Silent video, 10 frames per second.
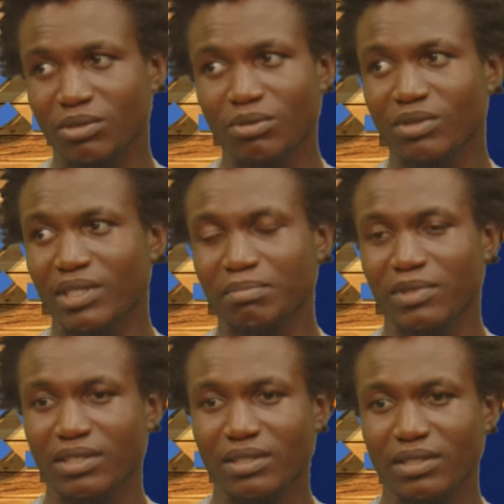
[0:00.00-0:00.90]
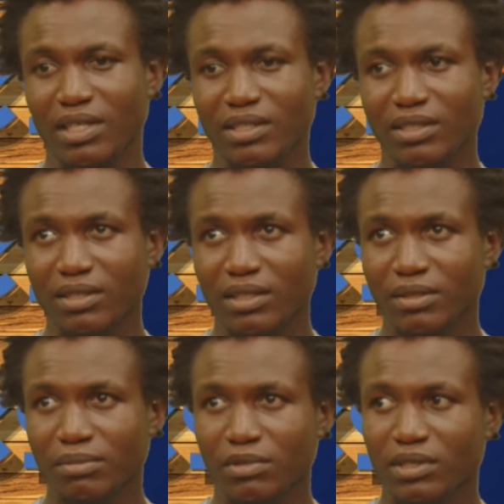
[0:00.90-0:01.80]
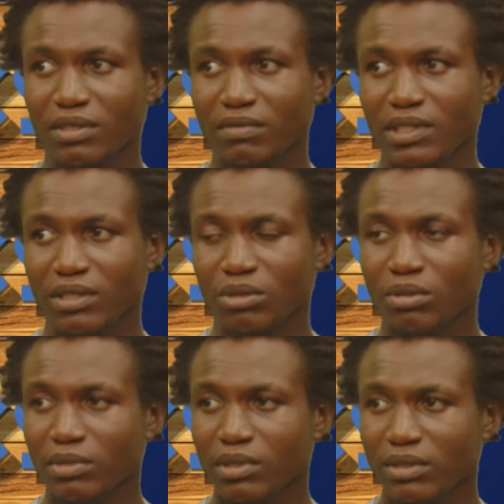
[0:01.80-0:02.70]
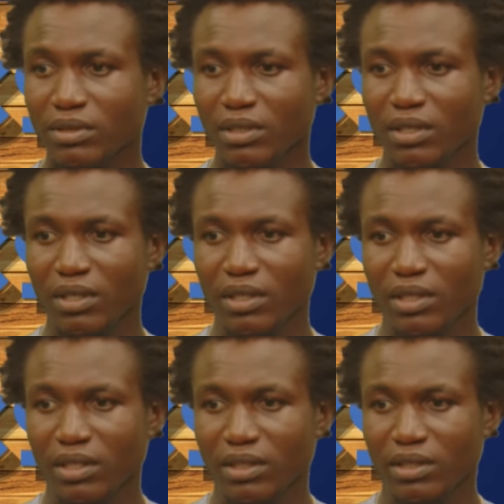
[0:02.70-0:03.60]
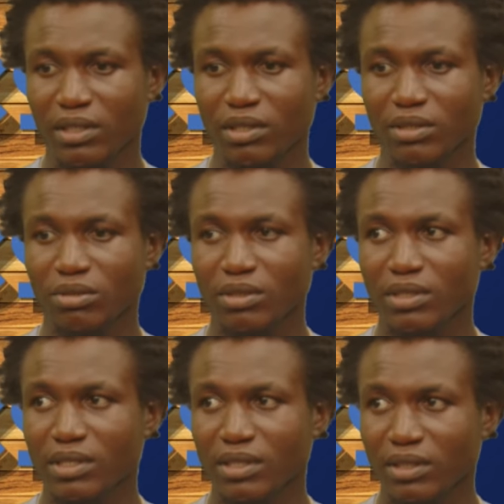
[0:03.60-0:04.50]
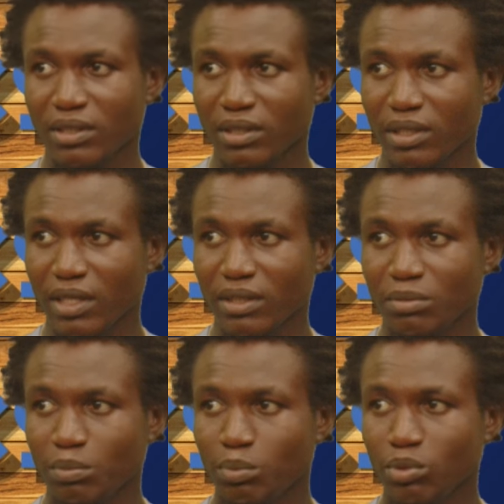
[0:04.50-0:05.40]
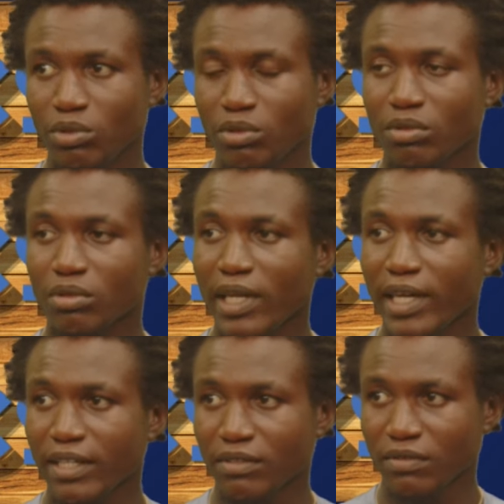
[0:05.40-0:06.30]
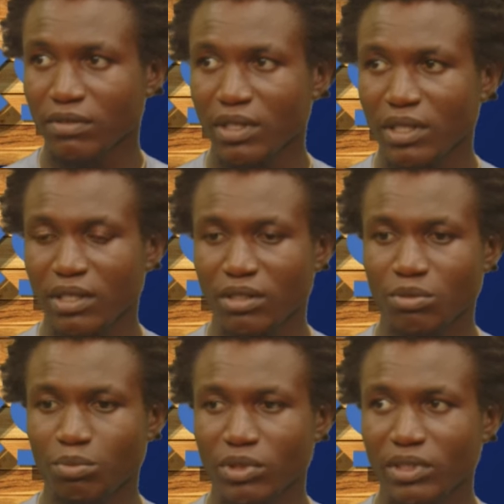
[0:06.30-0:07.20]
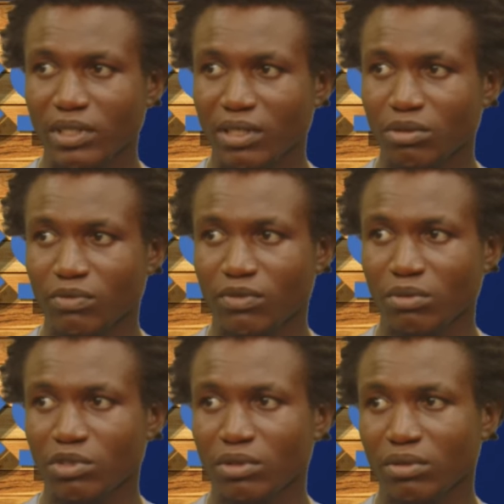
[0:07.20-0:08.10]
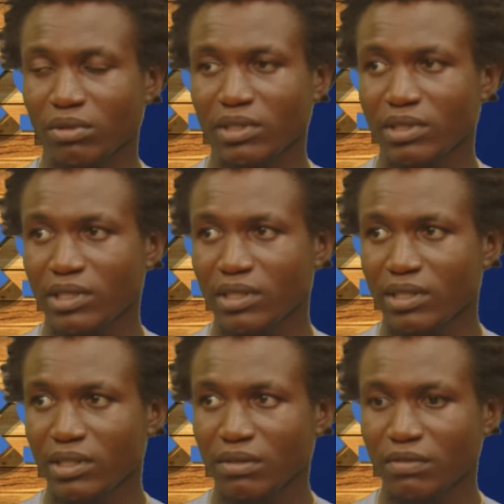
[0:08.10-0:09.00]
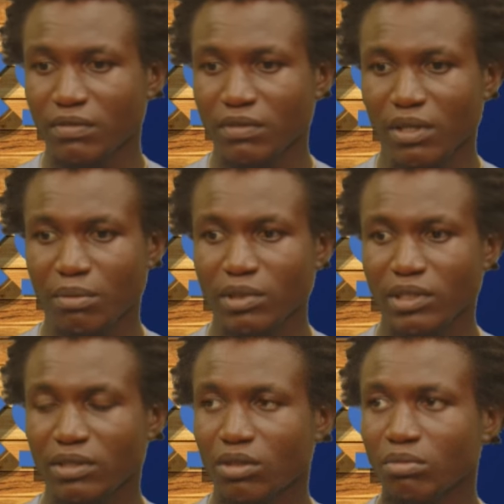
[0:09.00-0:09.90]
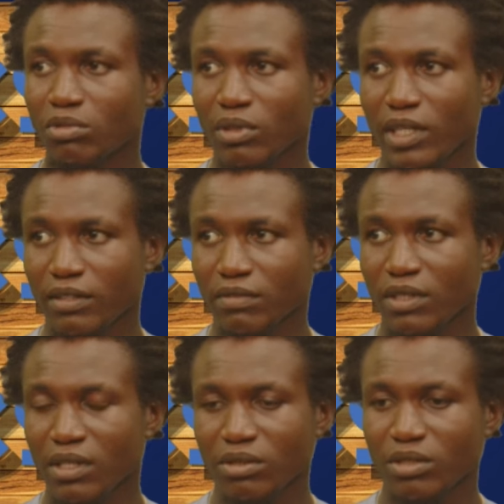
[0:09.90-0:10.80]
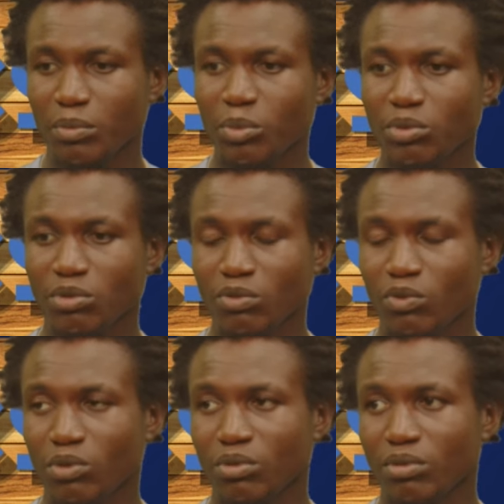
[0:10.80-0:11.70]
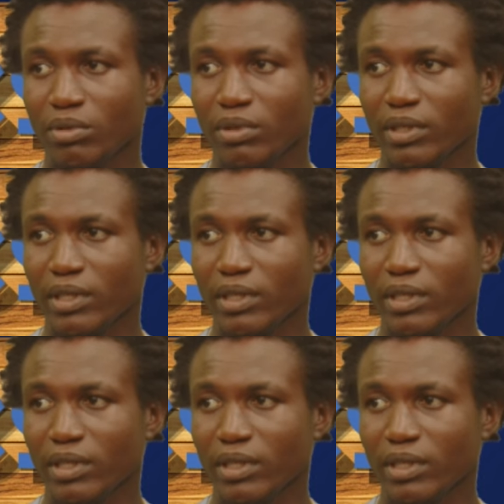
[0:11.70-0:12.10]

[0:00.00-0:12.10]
it's not what I'm guessing. I think creativity is something that you can just think and put to life. You bring it out from your initiative and make it come to life so that people will